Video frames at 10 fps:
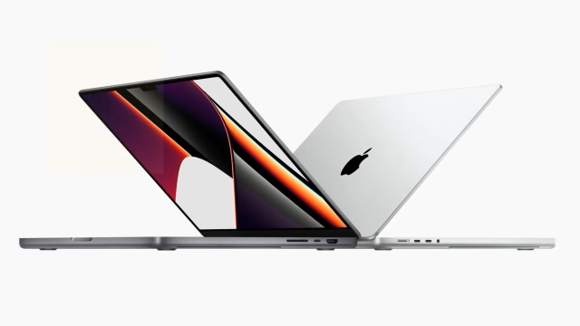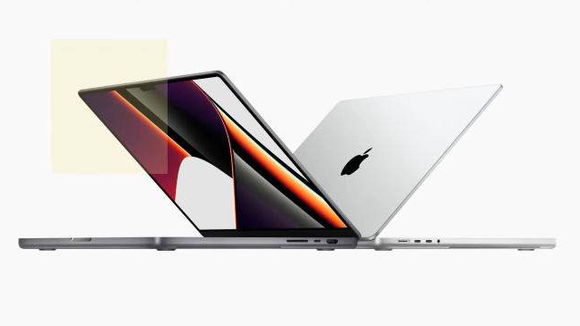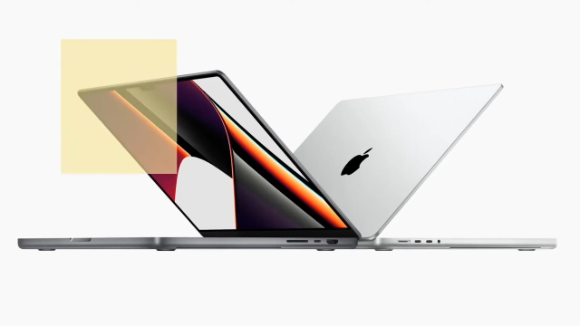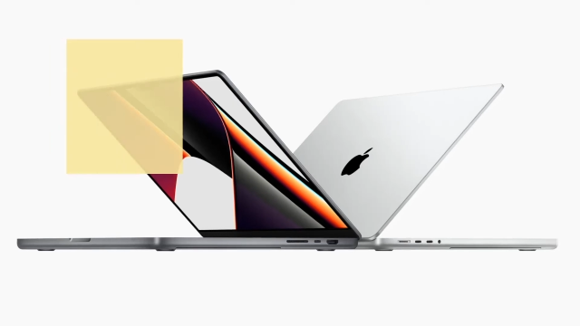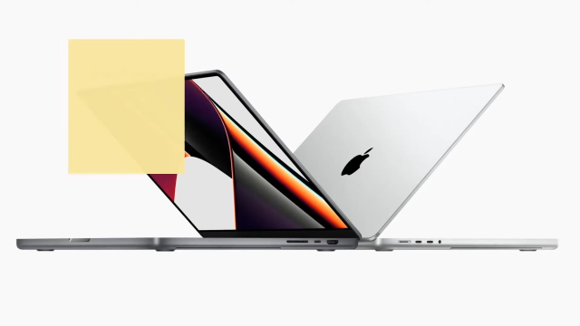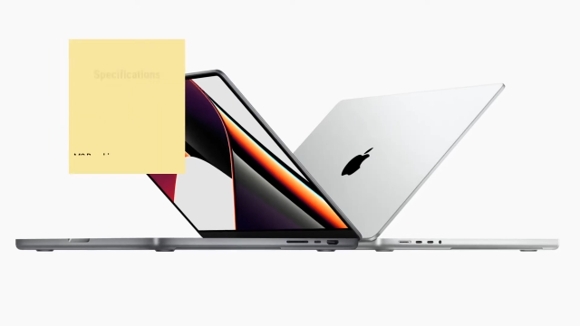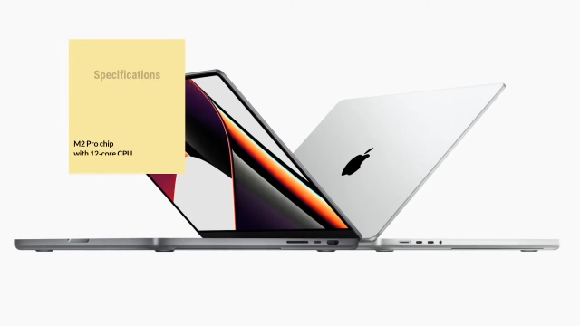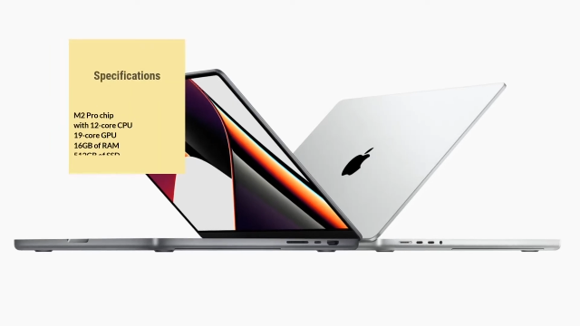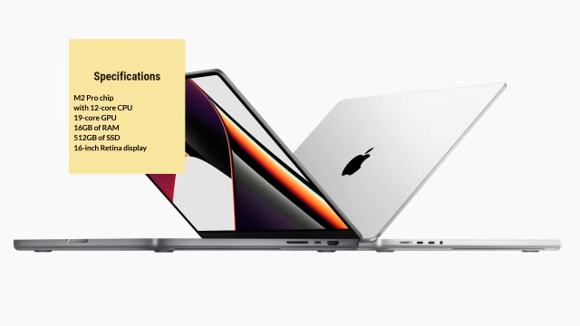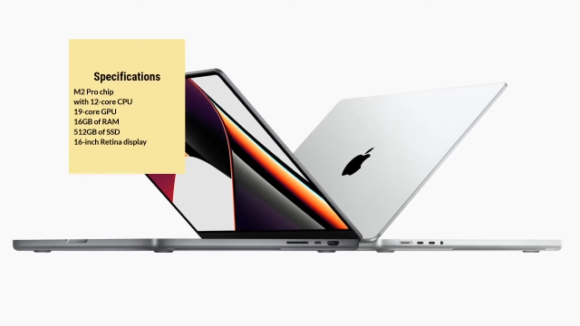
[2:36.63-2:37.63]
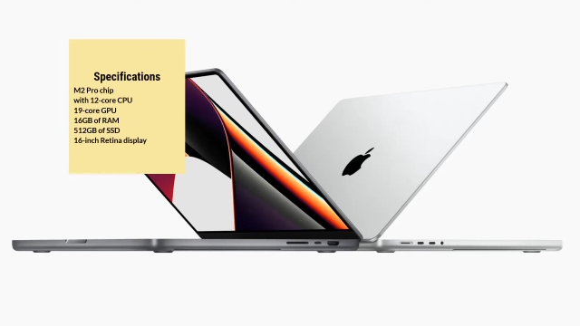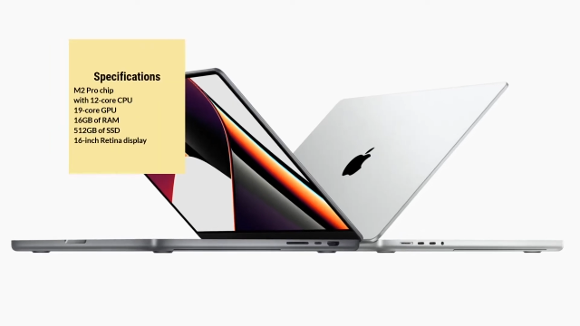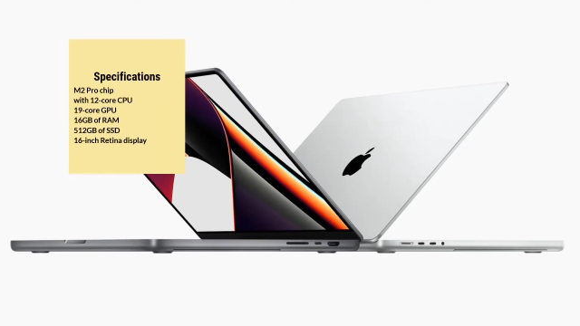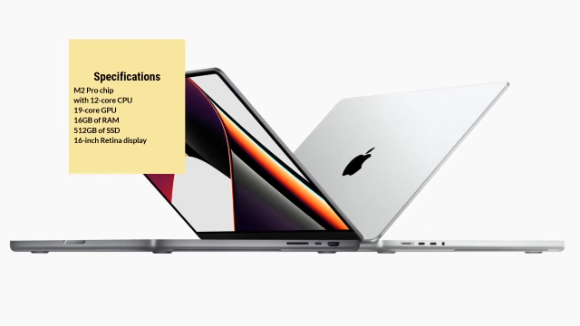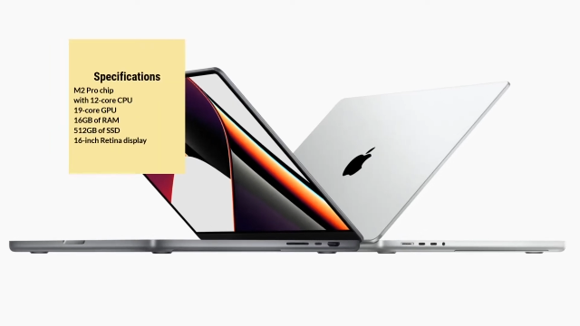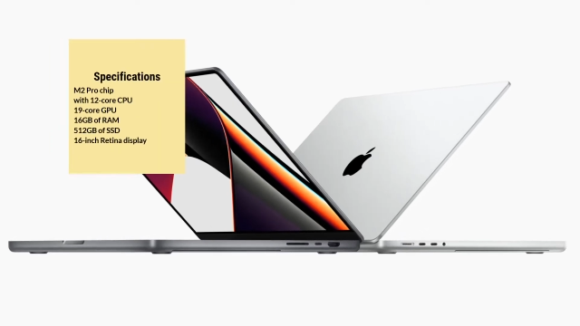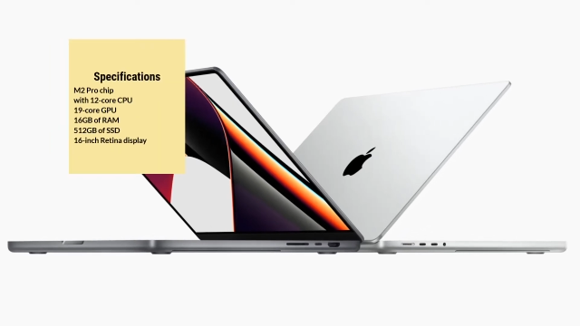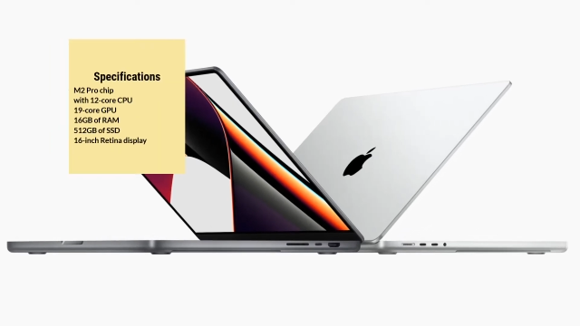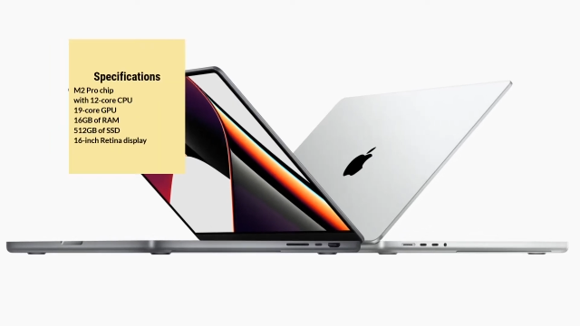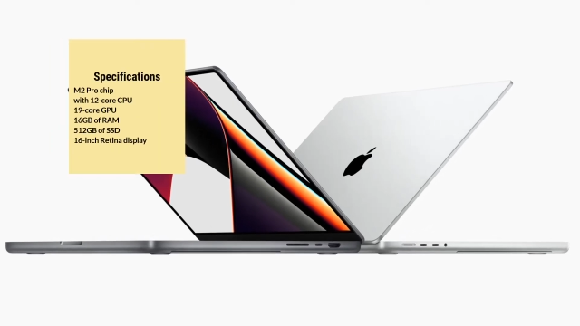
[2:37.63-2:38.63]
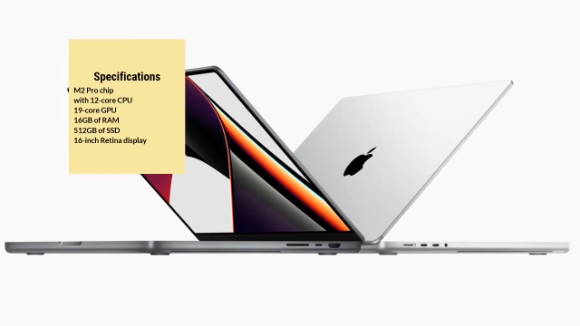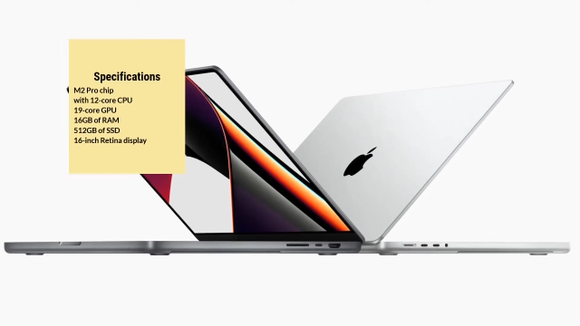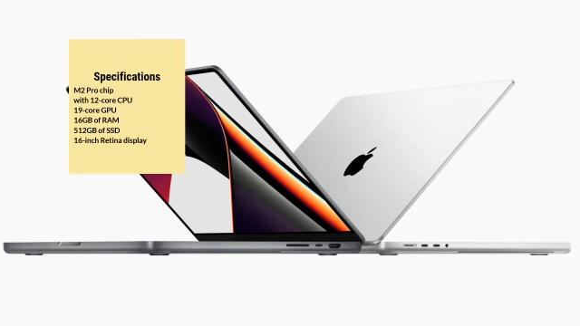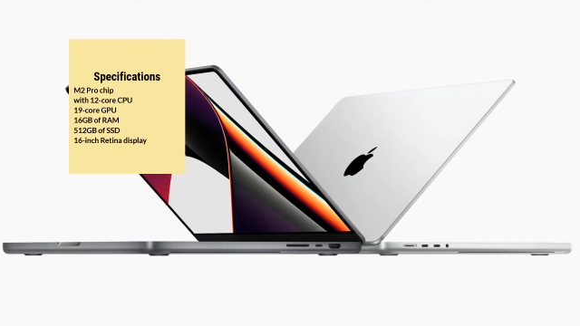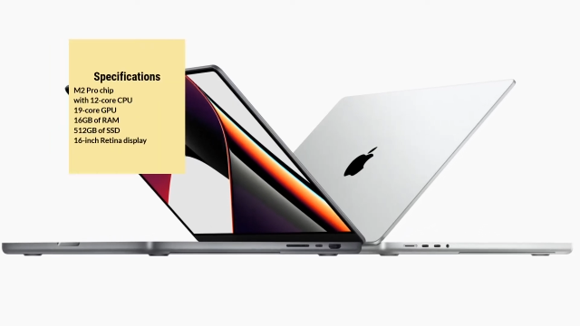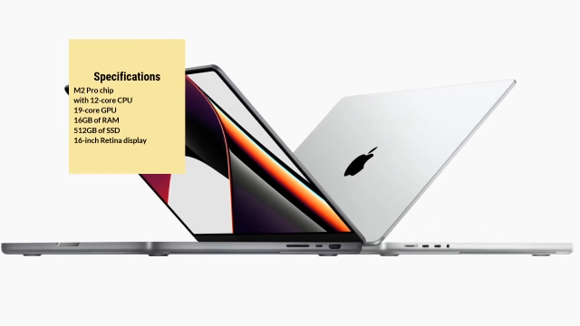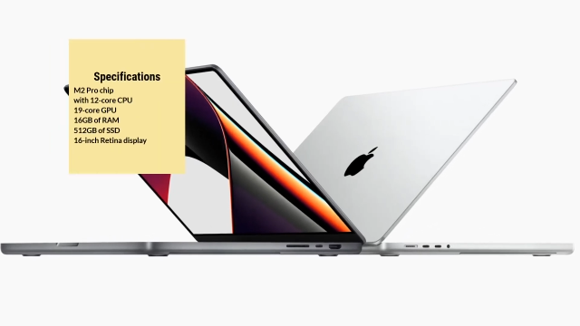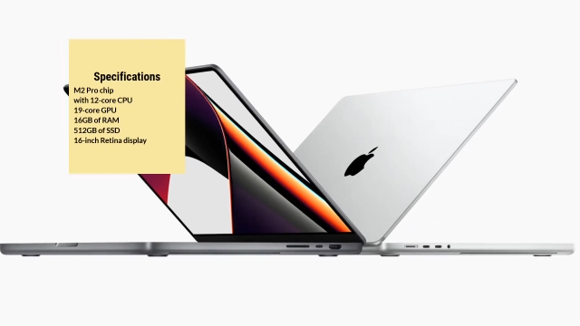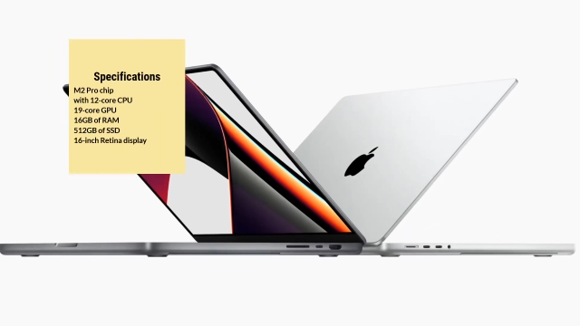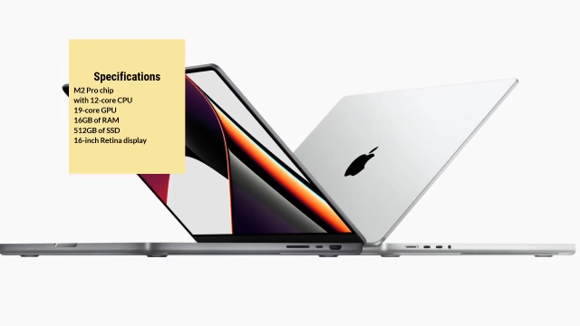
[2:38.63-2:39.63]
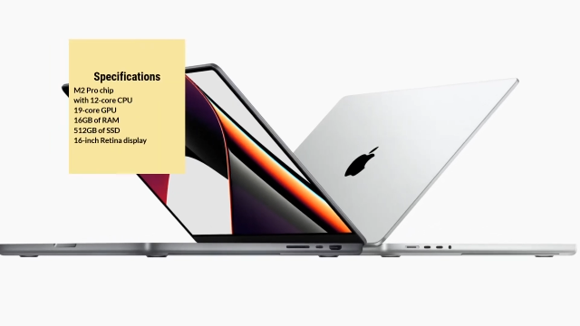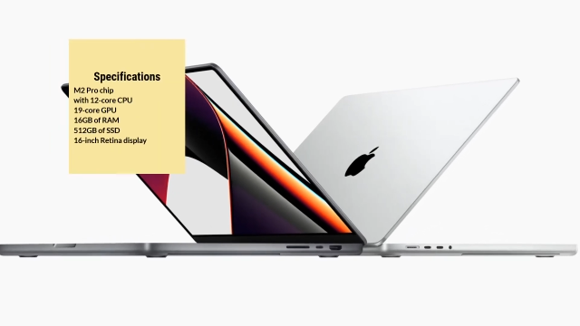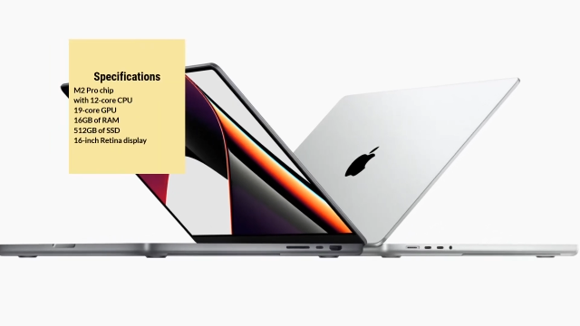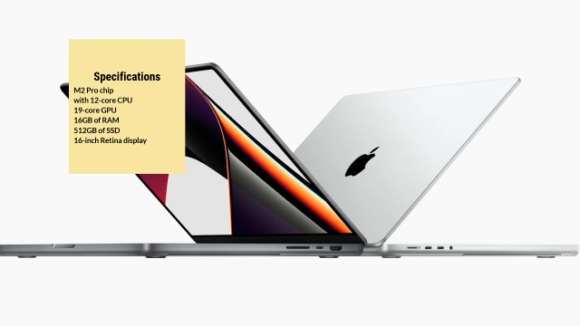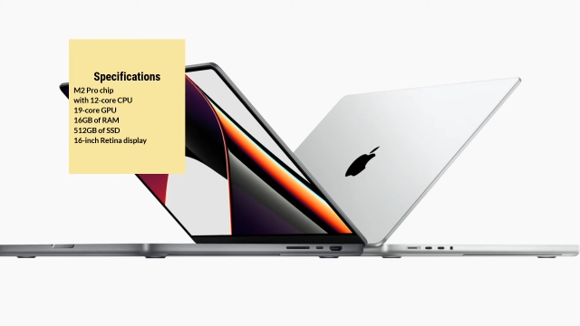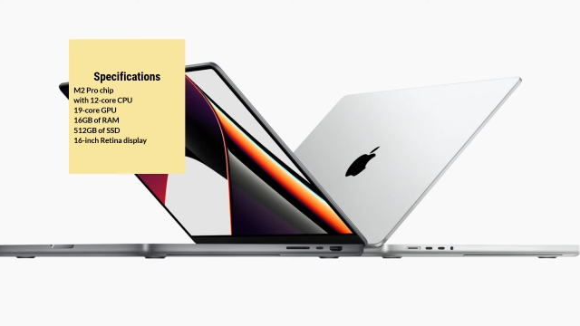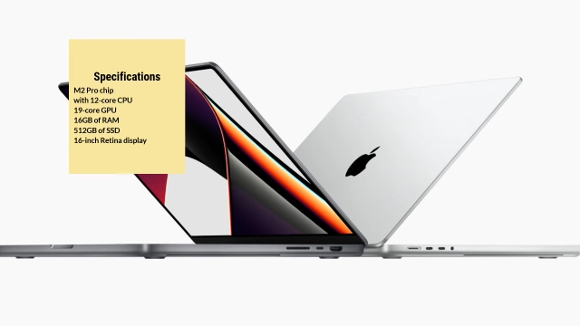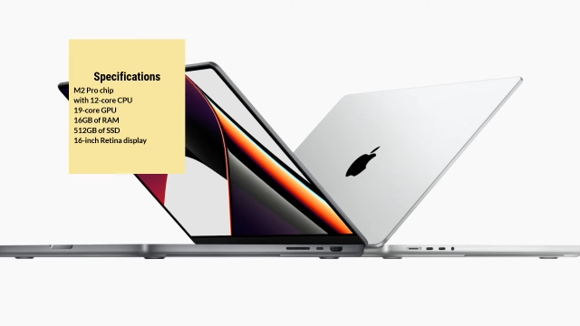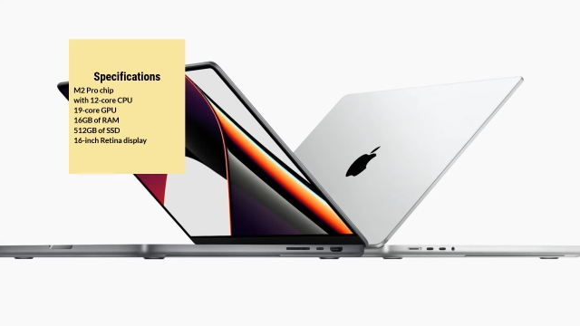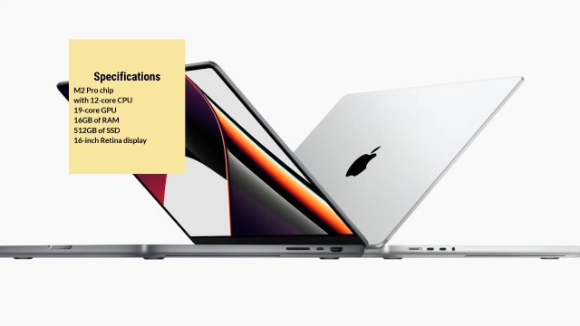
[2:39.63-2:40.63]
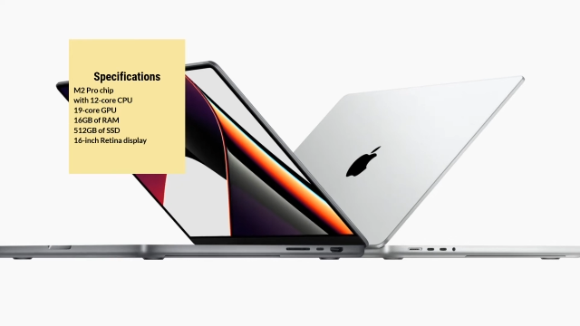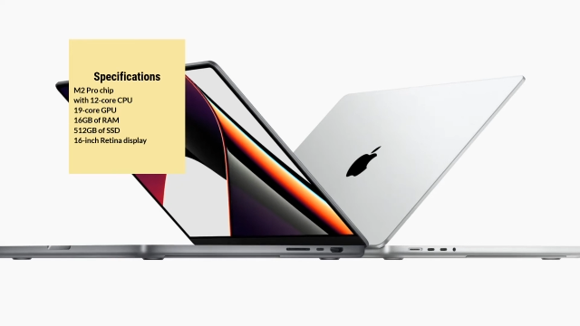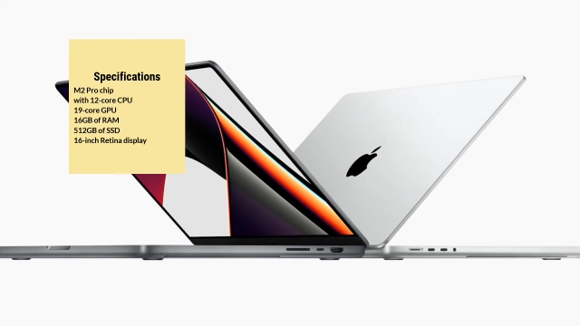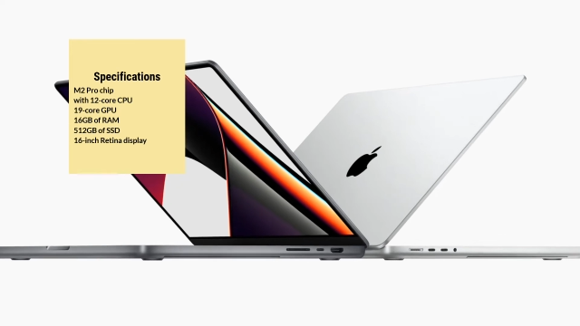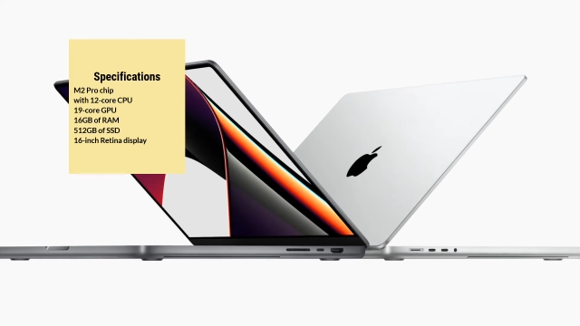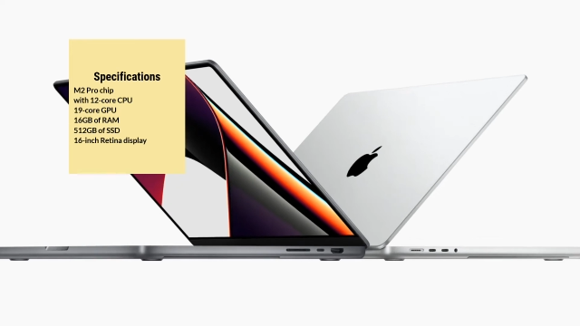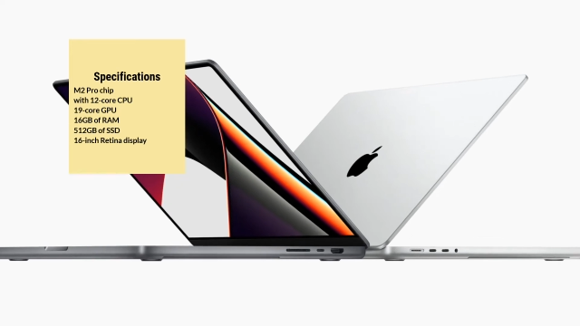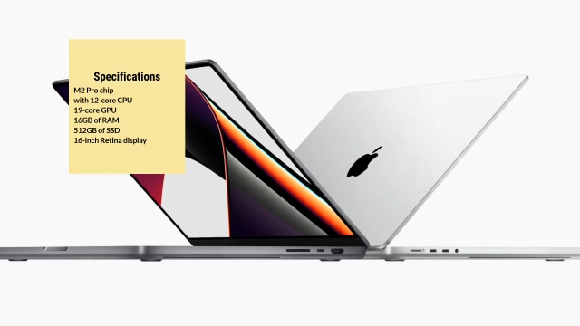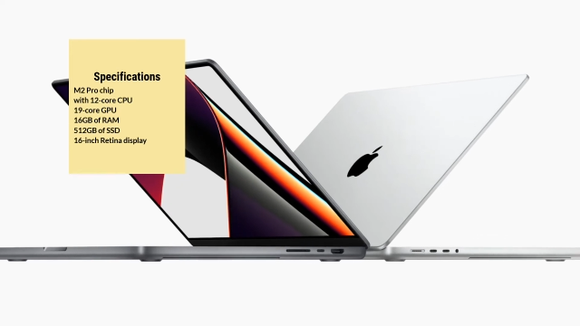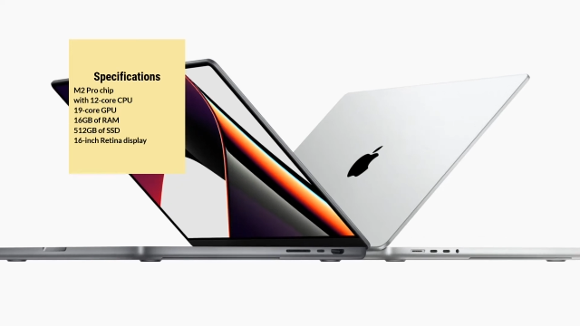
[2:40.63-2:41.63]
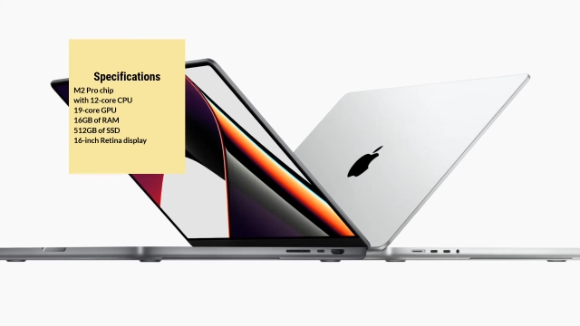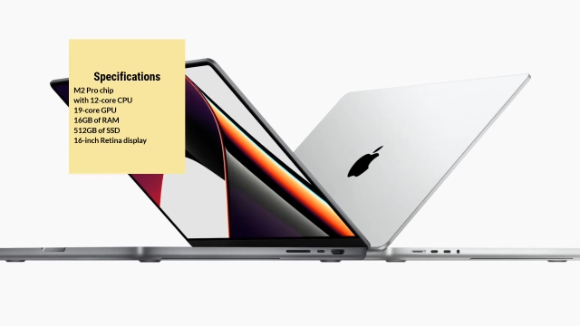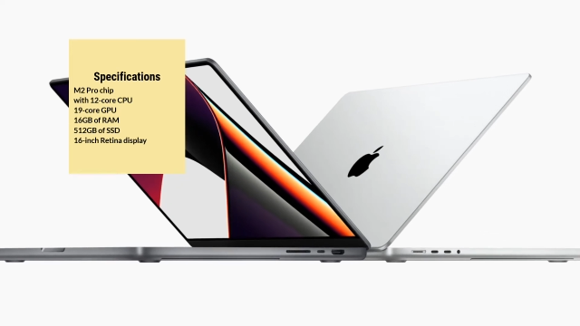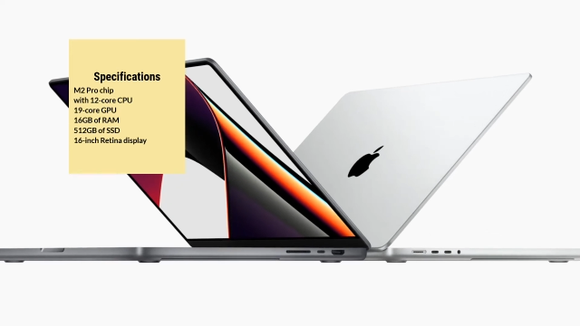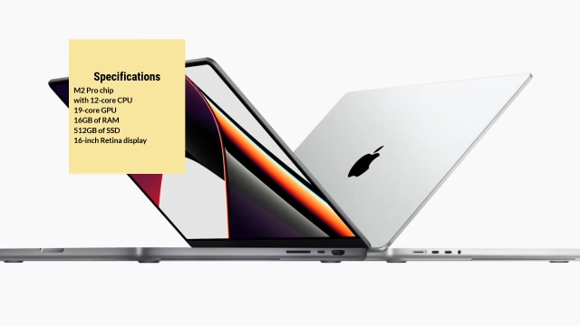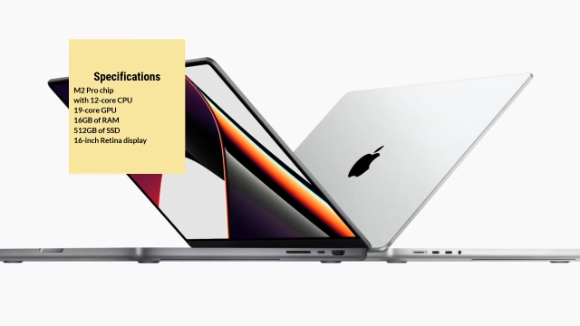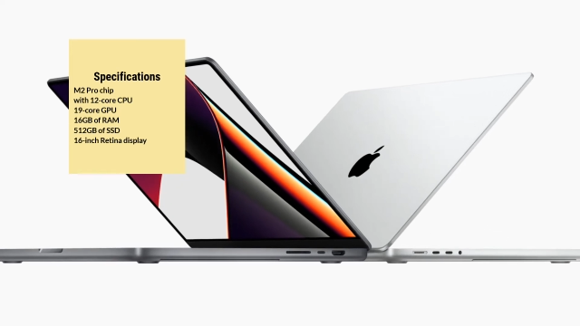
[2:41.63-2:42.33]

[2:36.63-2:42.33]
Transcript: Nobody's mouth can be seen.